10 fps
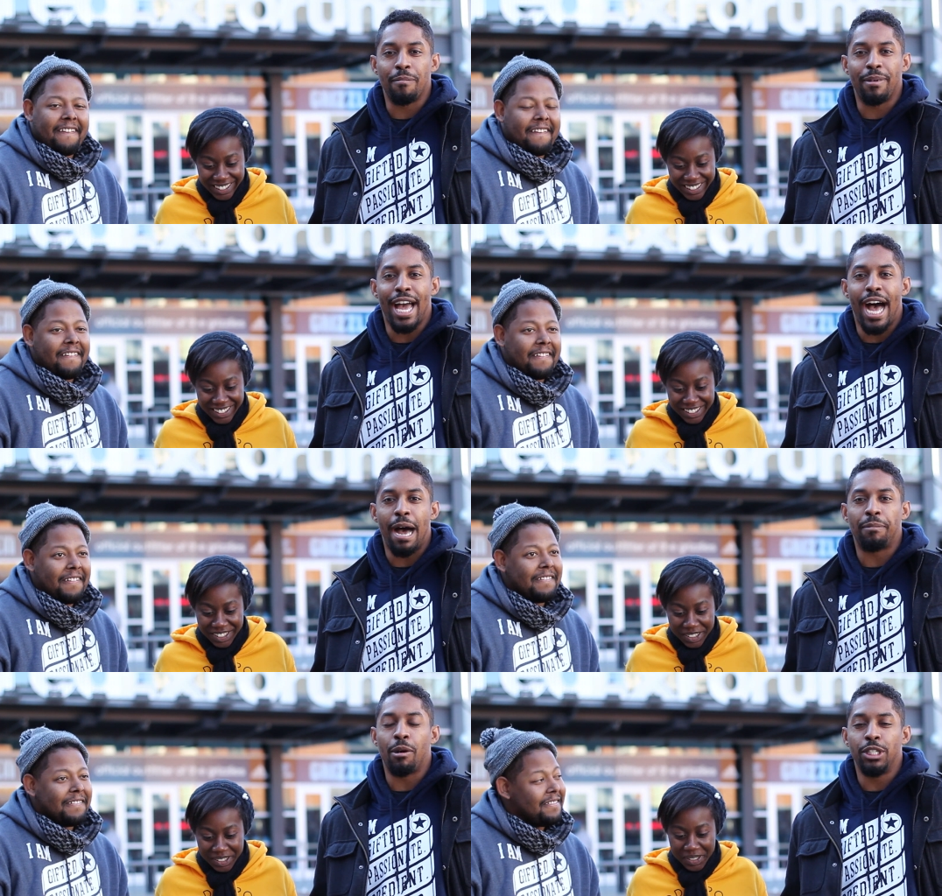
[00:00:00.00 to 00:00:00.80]
Speaker 1: and
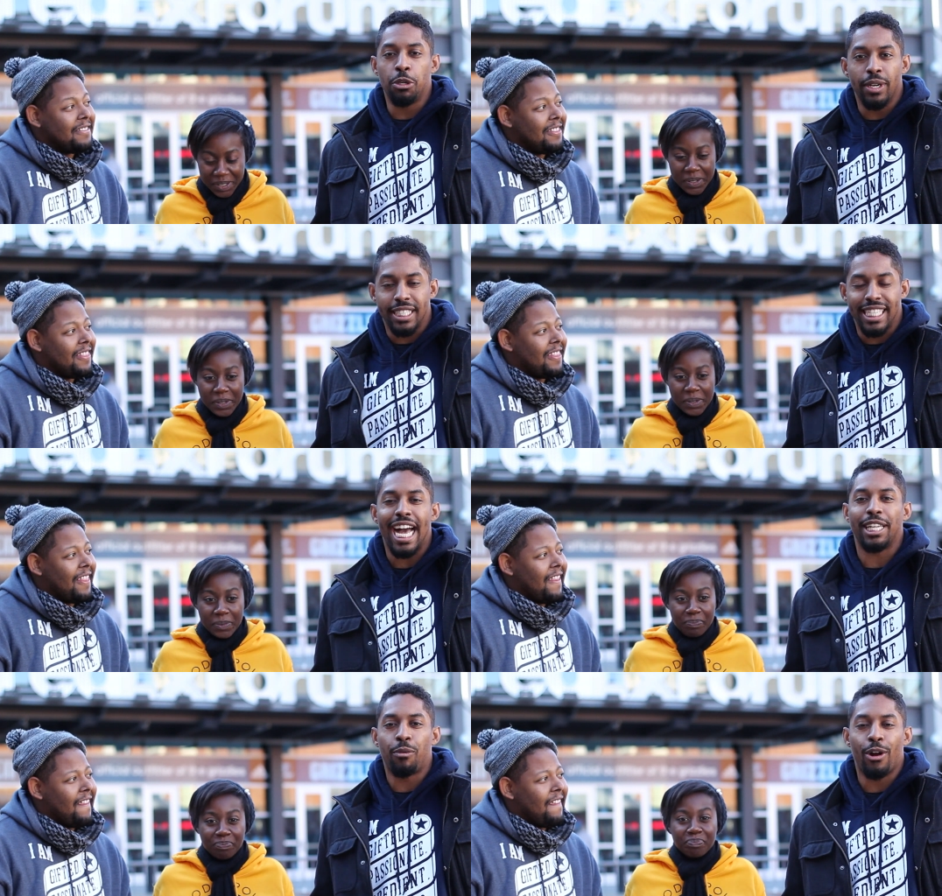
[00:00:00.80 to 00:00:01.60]
beyond, but we do
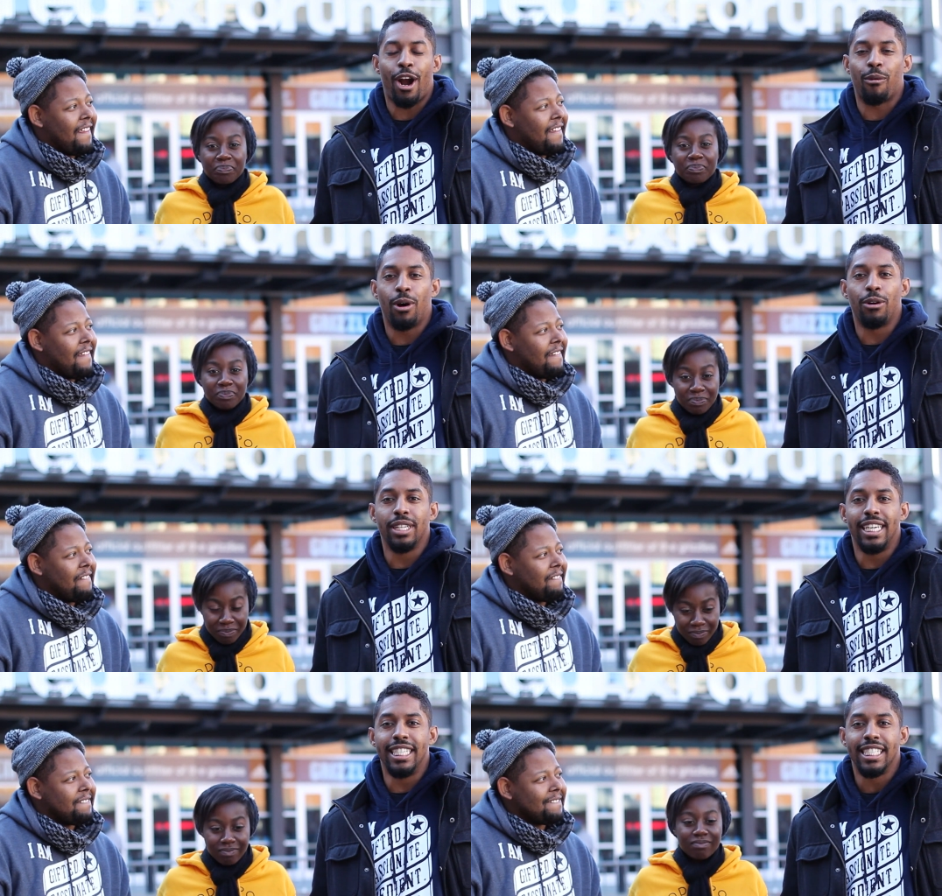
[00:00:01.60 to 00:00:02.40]
exactly what our role
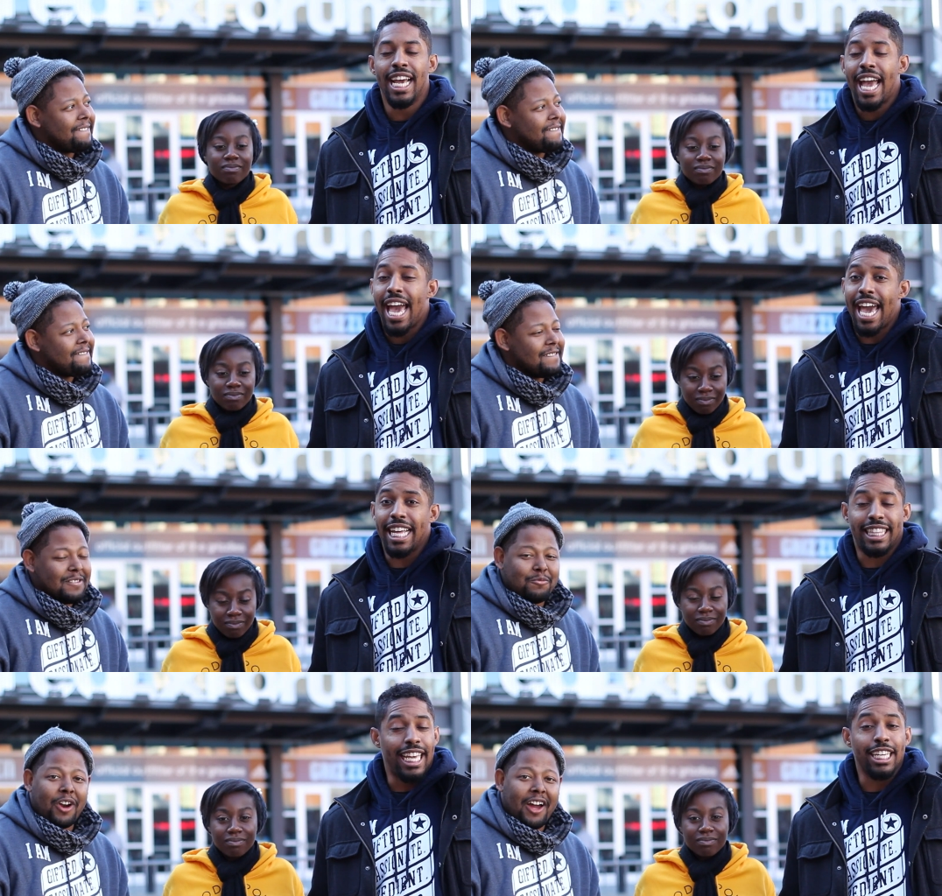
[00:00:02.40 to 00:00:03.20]
is. And
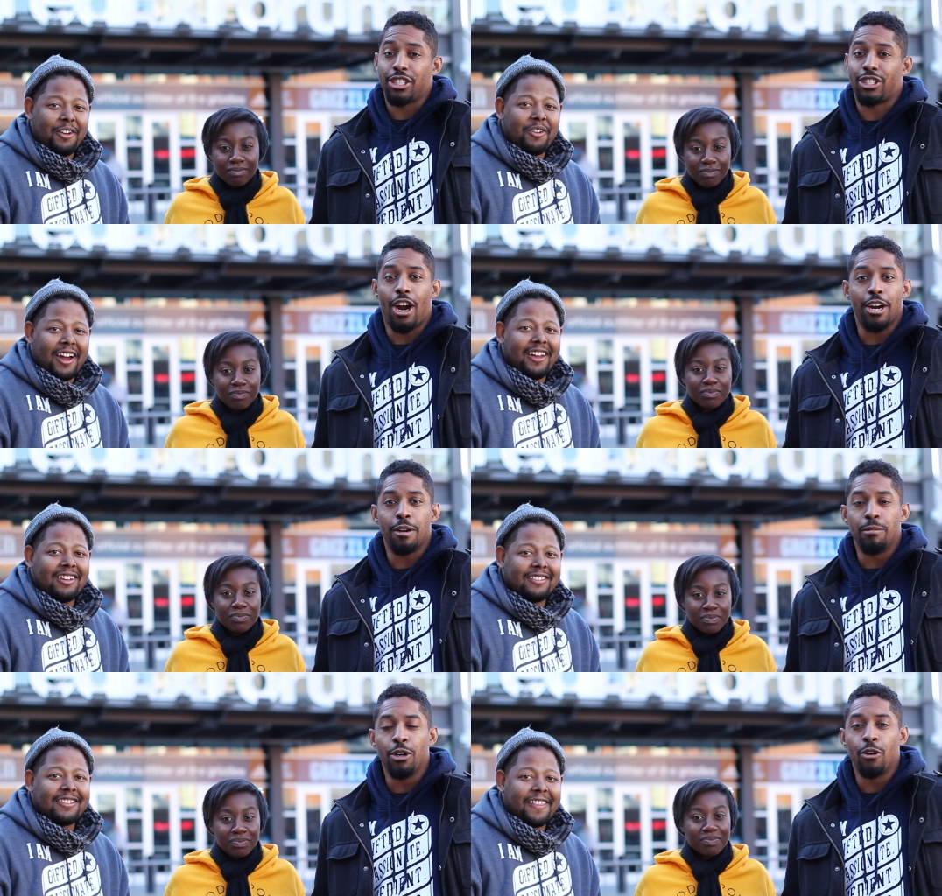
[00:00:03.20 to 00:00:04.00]
things are starting to
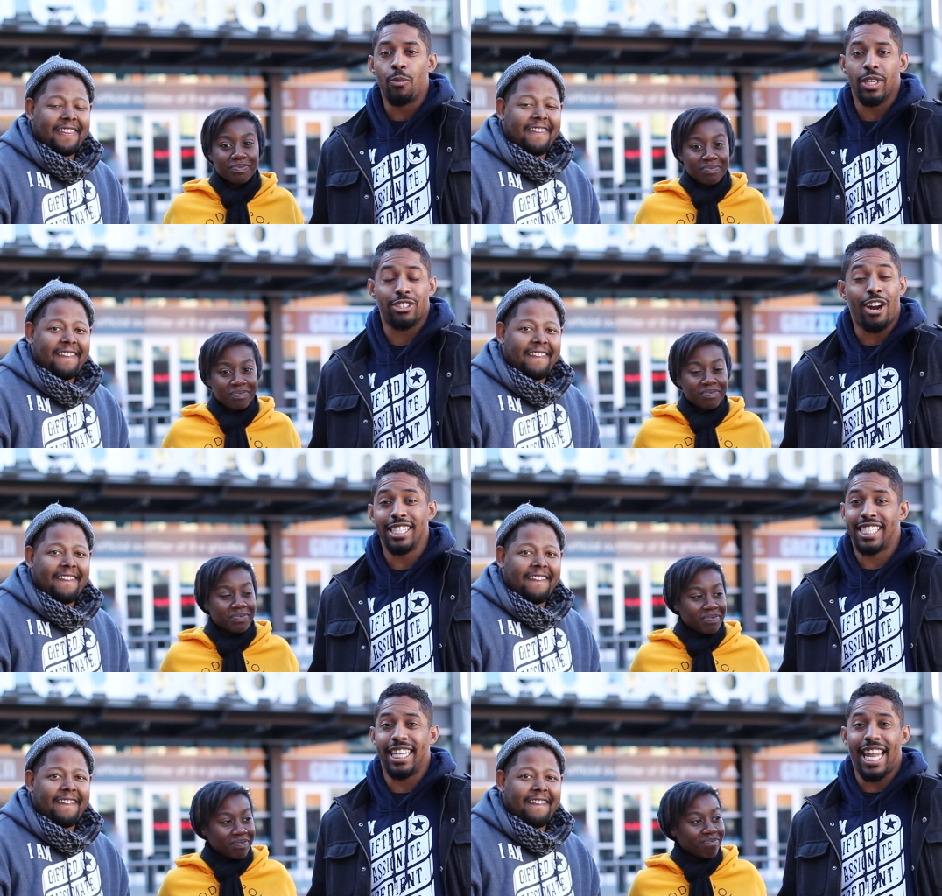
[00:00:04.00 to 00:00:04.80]
move. We're starting to
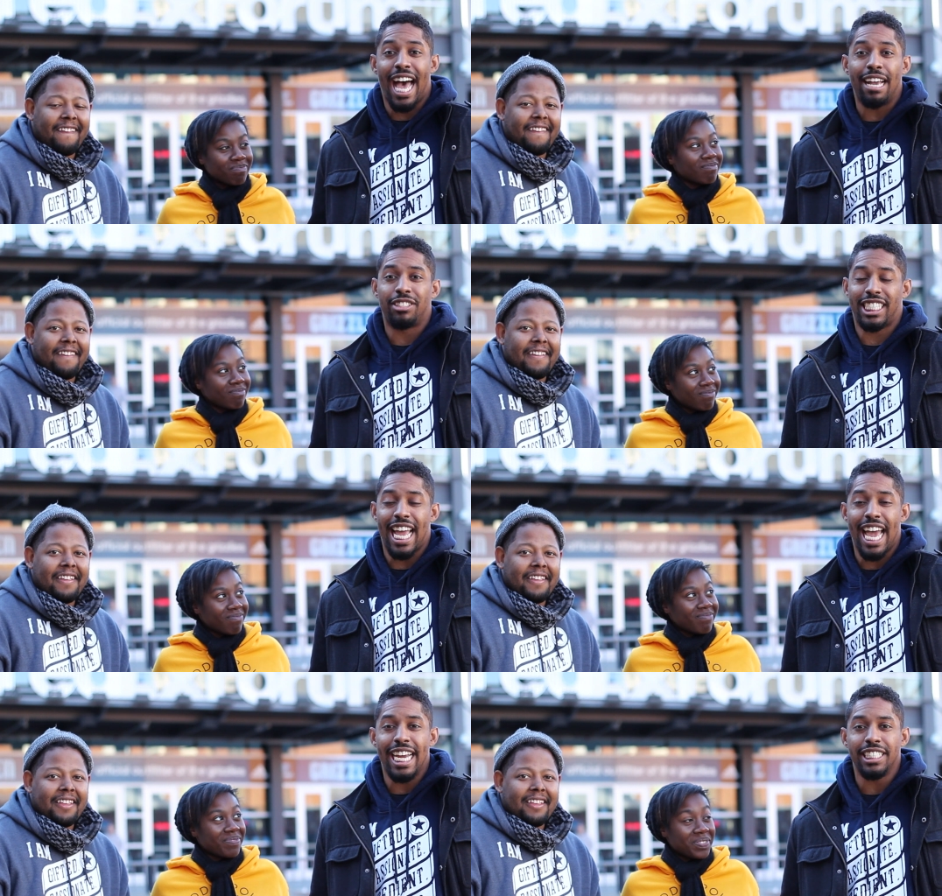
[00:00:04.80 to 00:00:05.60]
see lives
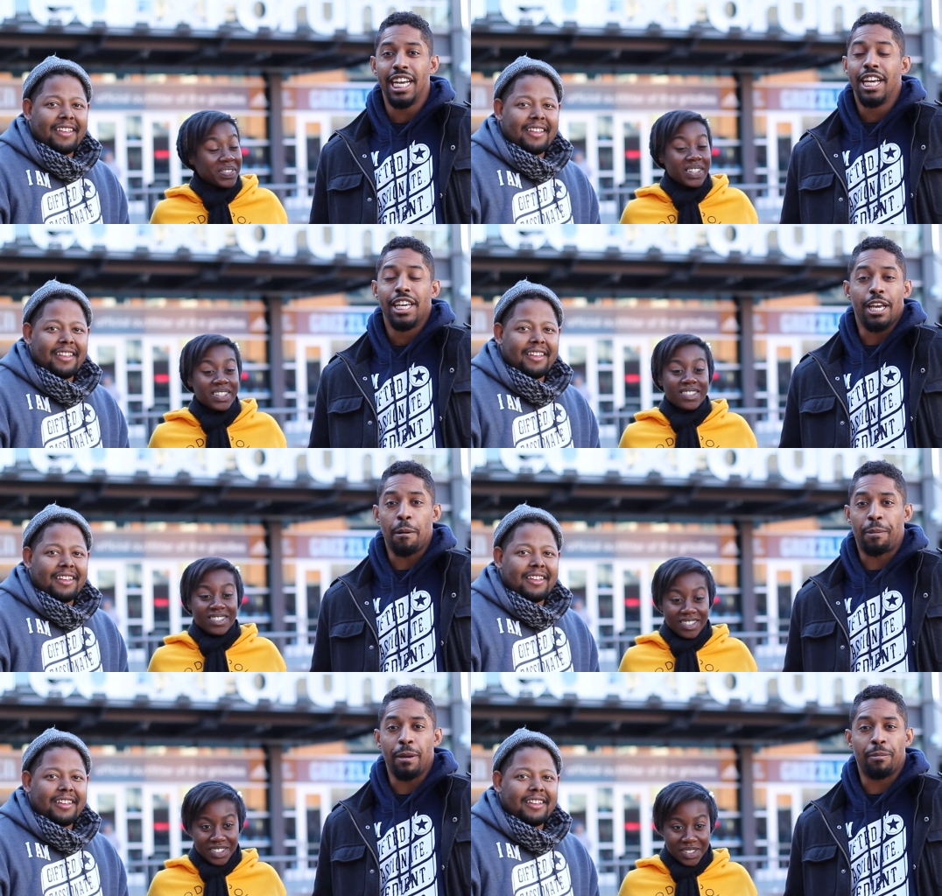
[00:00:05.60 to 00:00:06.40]
change. Young
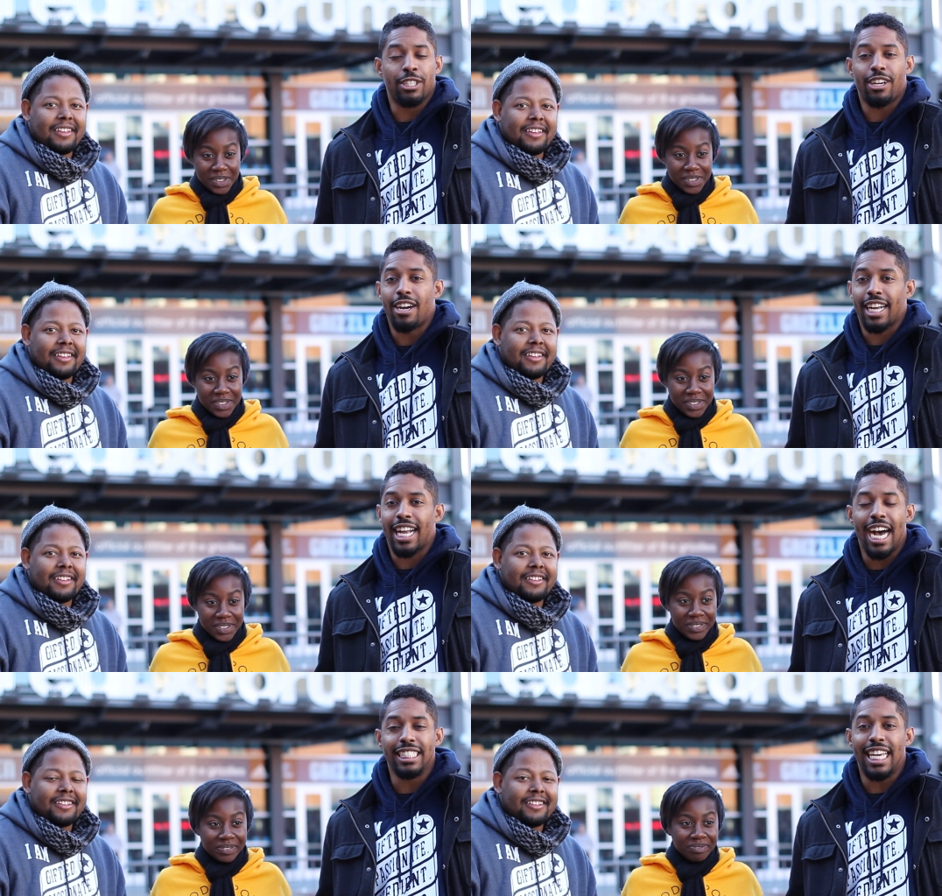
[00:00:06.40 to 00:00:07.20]
people are starting to
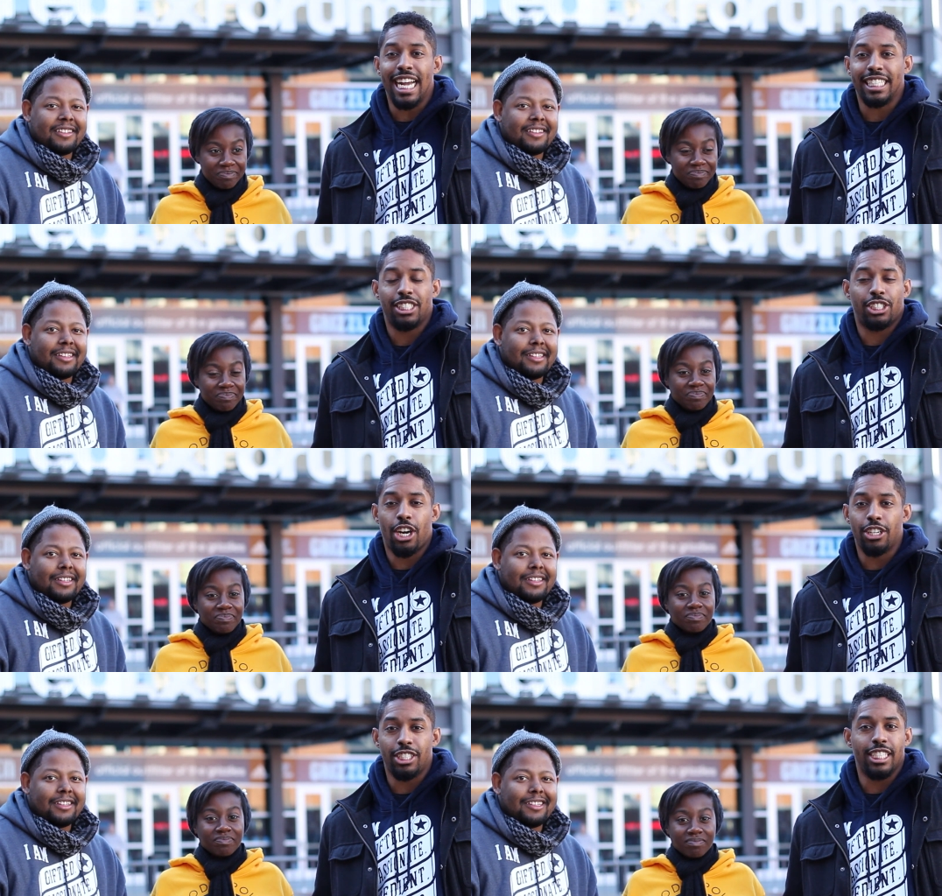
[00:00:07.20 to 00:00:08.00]
contact us.
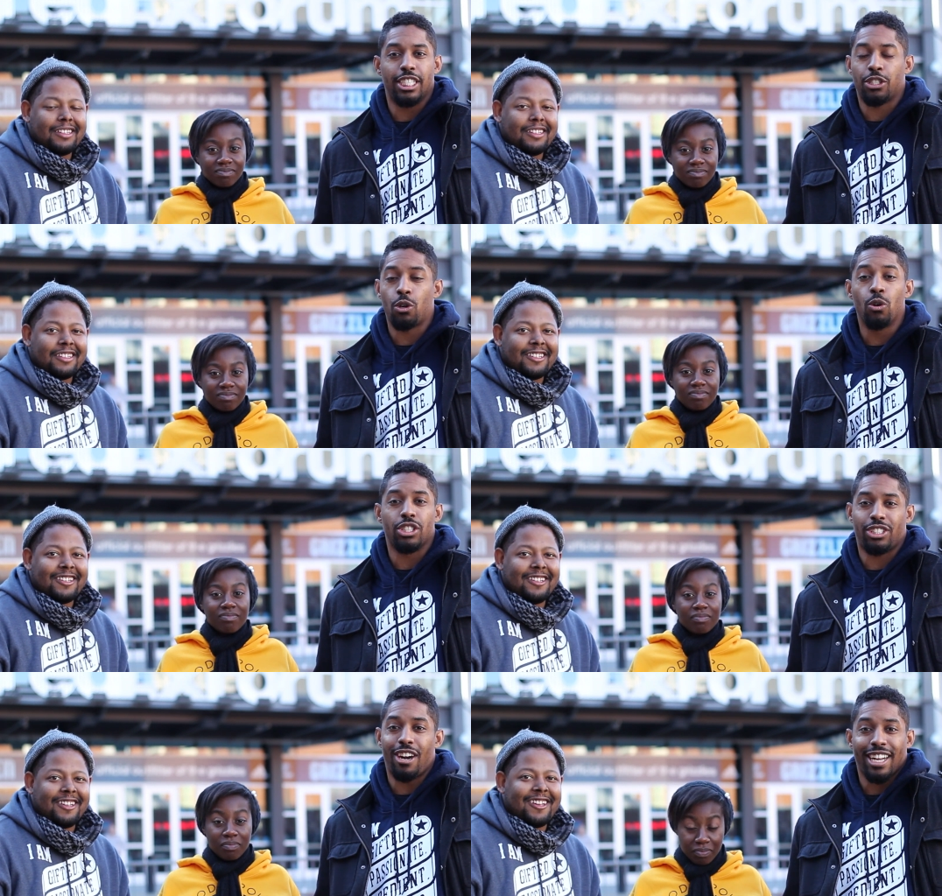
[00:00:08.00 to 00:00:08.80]
Churches, the schools are
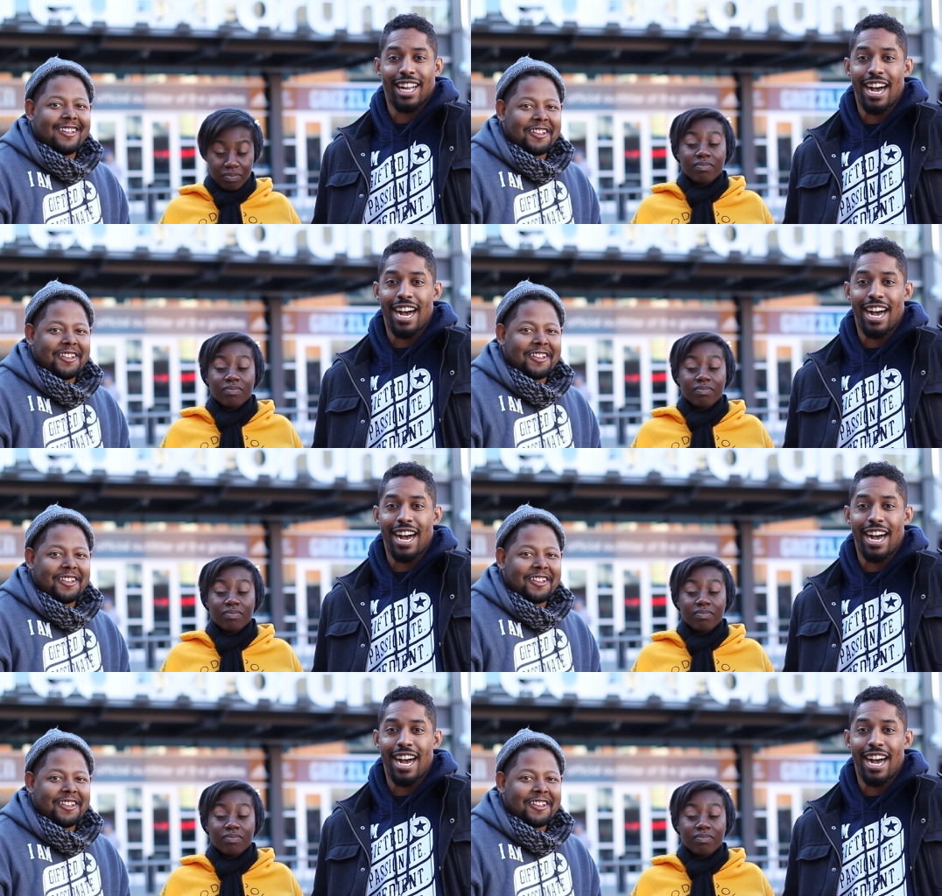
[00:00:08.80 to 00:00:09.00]
starting to